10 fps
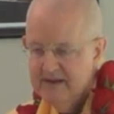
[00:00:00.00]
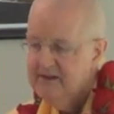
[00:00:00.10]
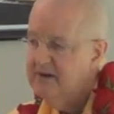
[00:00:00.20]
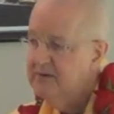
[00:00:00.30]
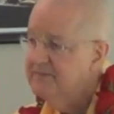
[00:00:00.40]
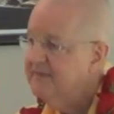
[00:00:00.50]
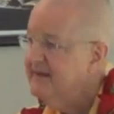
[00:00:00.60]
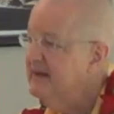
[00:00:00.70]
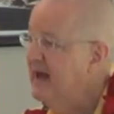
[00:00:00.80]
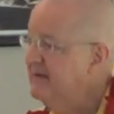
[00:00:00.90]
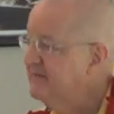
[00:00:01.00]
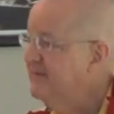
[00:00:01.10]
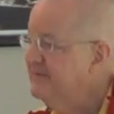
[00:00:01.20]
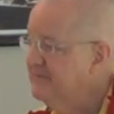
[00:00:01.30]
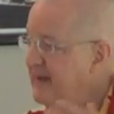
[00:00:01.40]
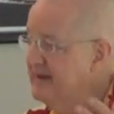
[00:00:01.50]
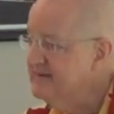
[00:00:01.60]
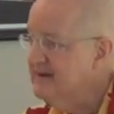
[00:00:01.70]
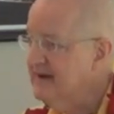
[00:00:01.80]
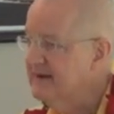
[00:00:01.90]
you know, you have a
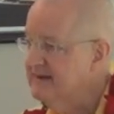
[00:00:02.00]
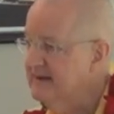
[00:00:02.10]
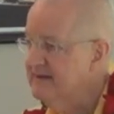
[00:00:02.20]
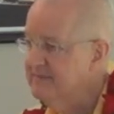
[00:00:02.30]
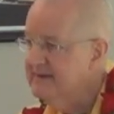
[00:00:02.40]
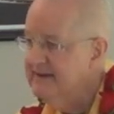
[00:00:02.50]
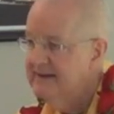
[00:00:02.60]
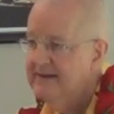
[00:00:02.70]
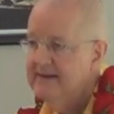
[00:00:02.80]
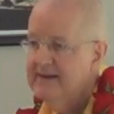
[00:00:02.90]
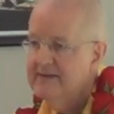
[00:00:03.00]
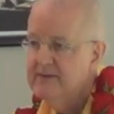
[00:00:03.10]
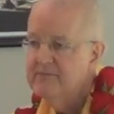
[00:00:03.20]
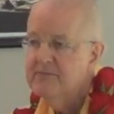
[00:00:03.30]
basic idea, but the,